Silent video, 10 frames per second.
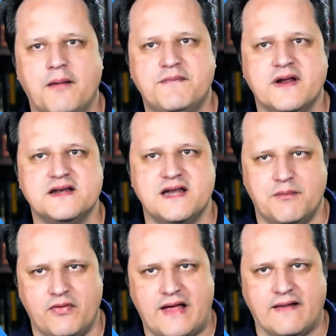I'm going to
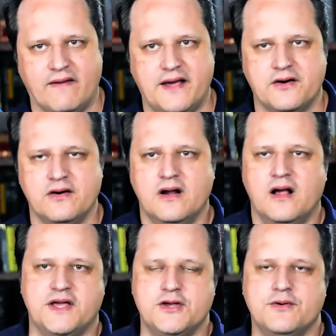demo that later,
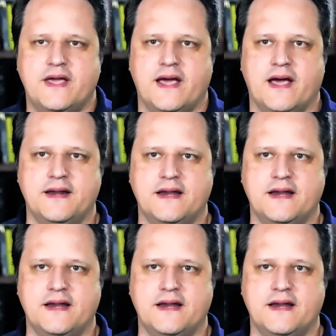but you can